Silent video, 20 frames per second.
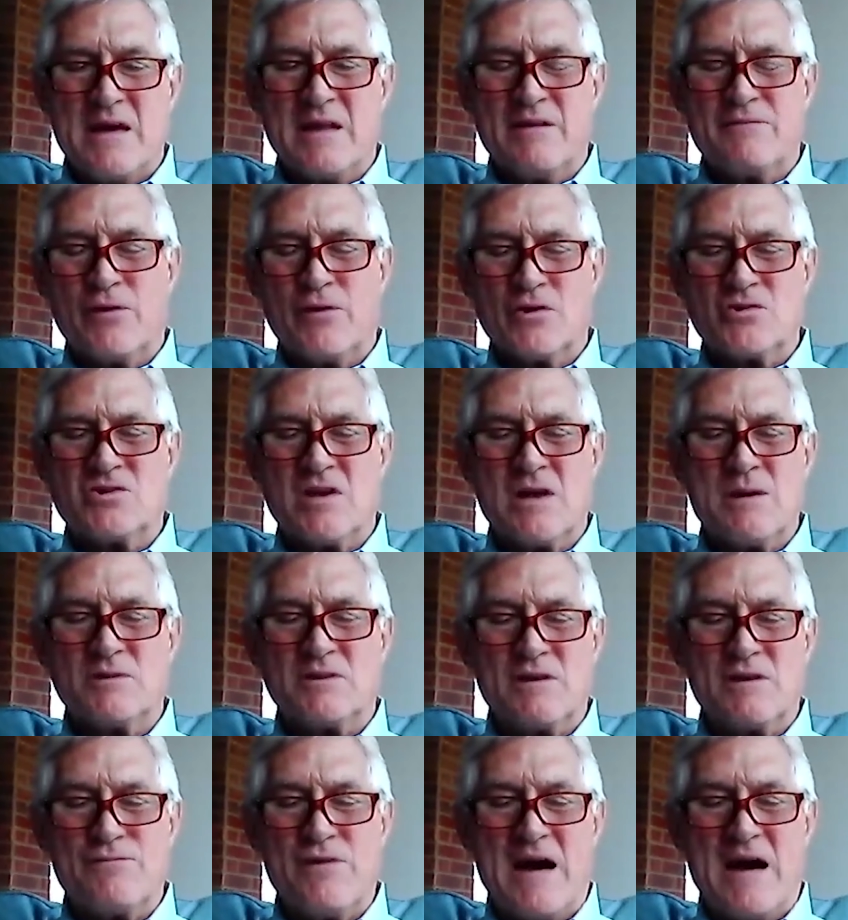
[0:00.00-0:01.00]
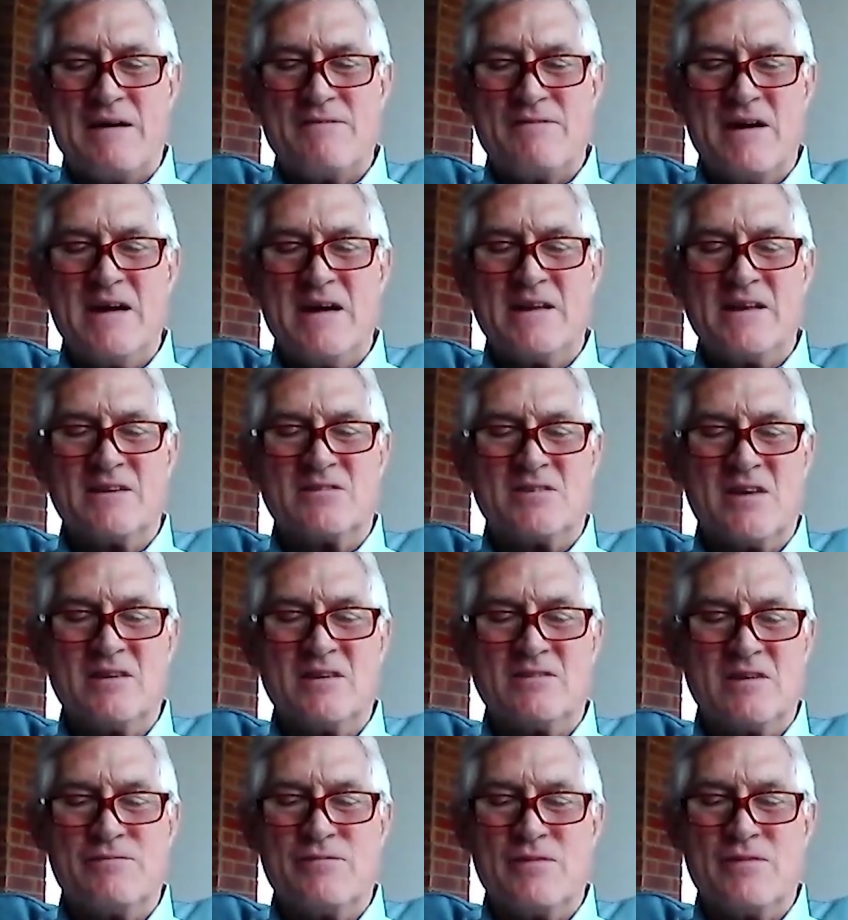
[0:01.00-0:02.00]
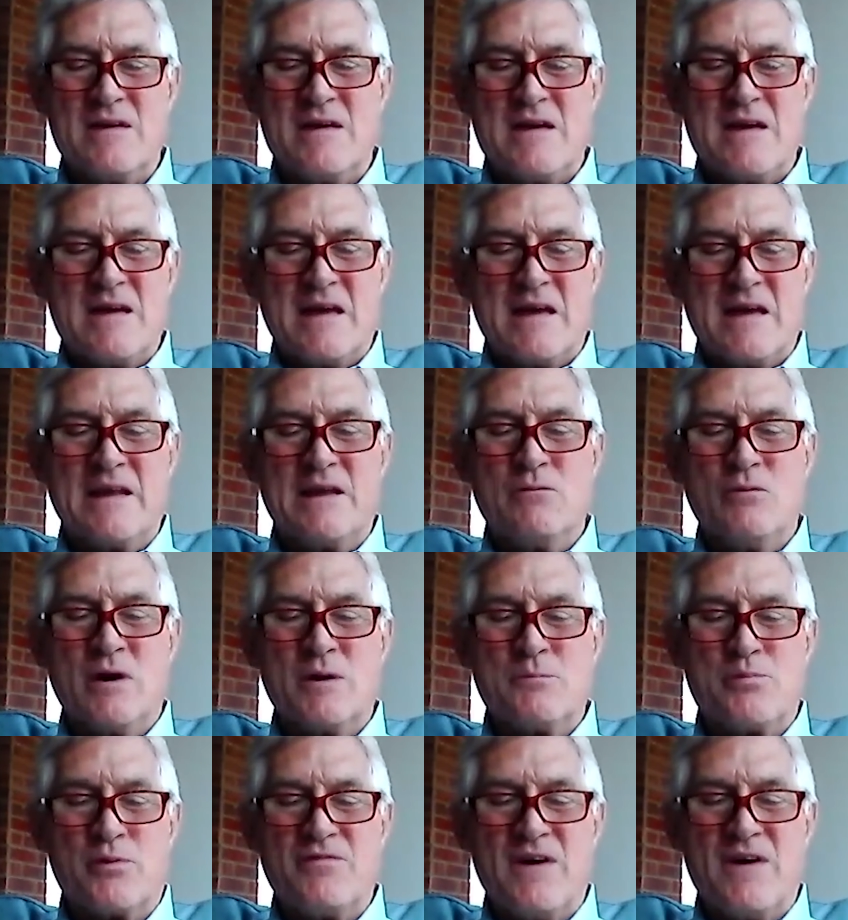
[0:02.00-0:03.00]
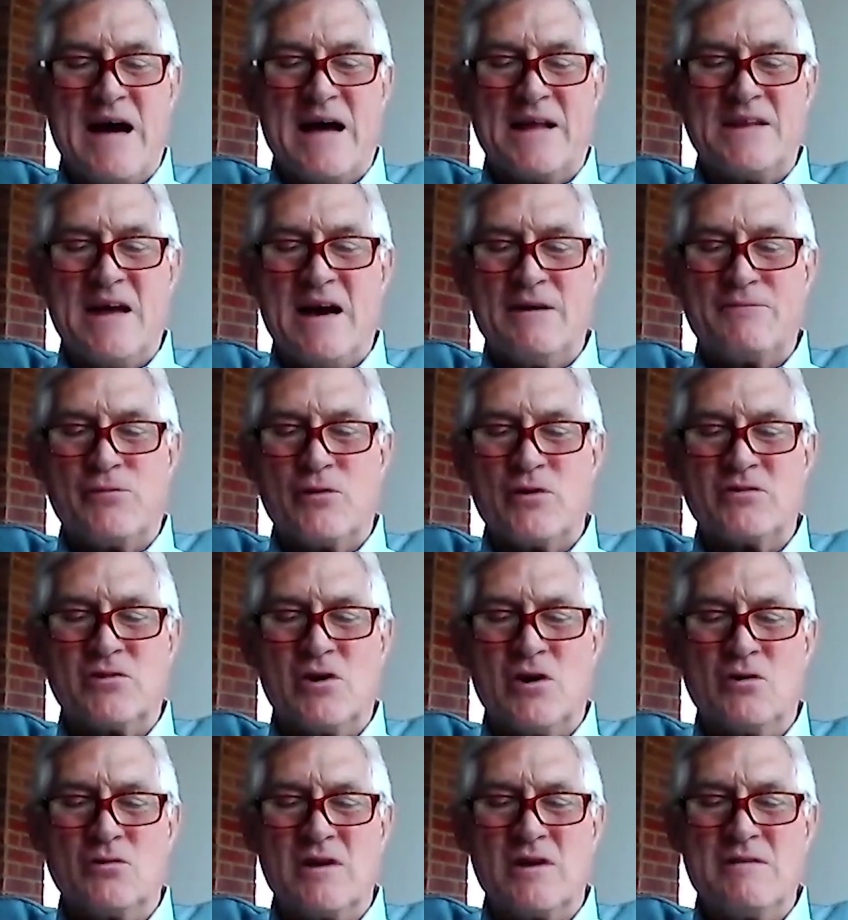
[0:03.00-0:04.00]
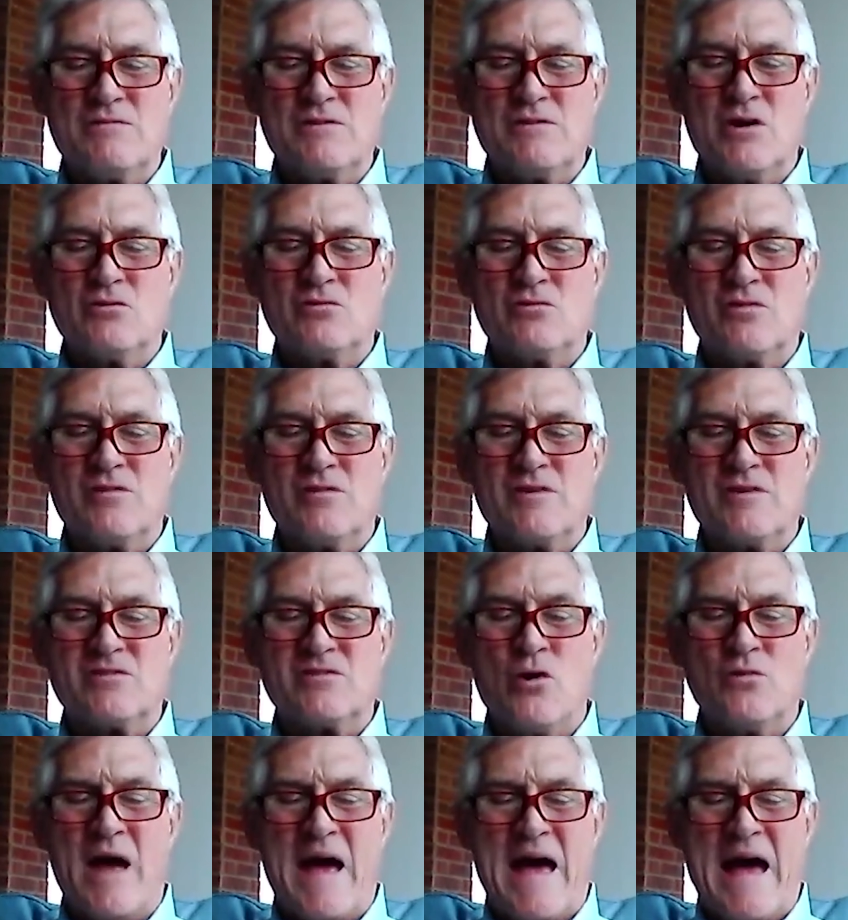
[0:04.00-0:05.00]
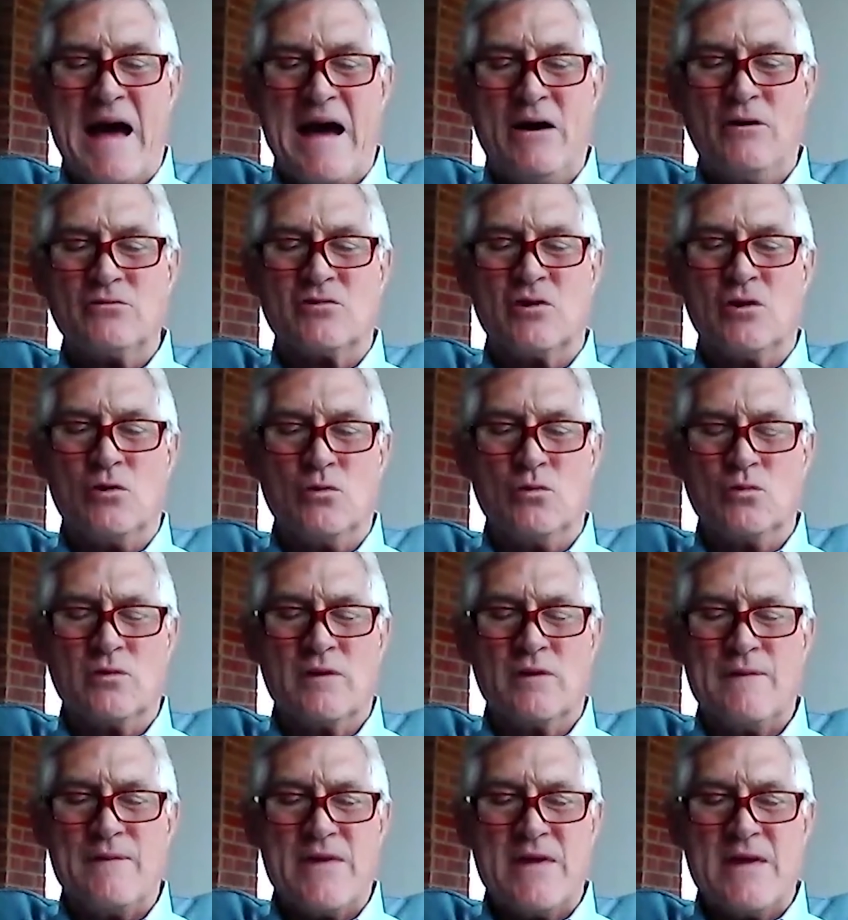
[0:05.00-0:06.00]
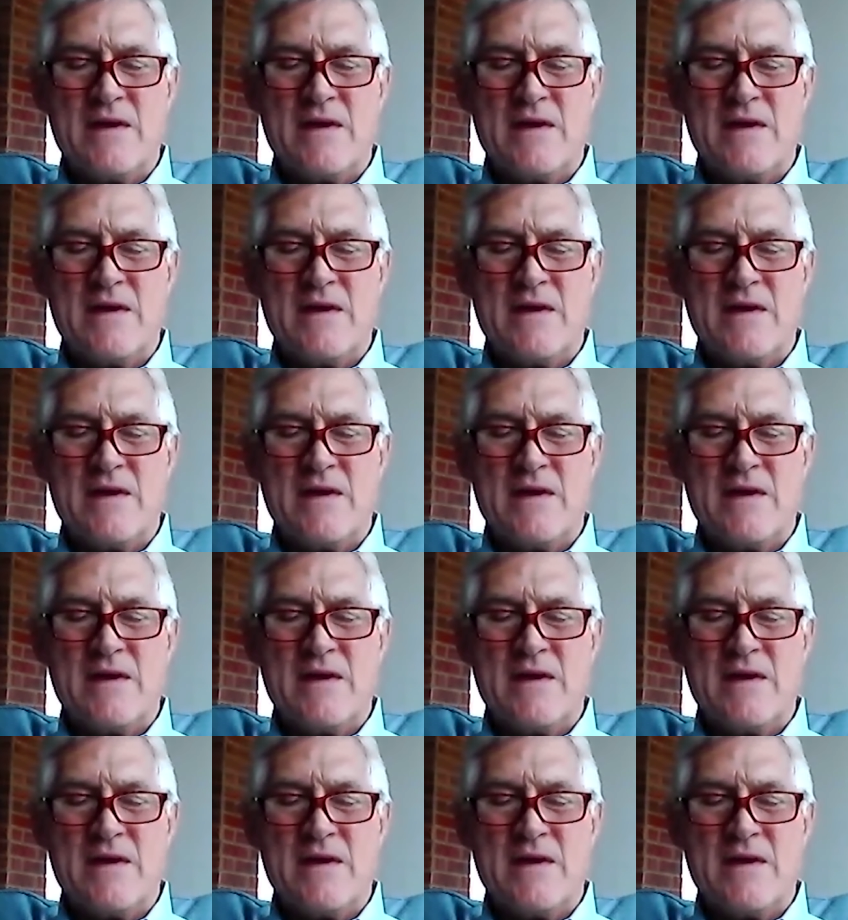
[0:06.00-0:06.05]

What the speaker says: And in 1 Timothy 5:8, it says, if anyone provide not for his own, even those of his own household,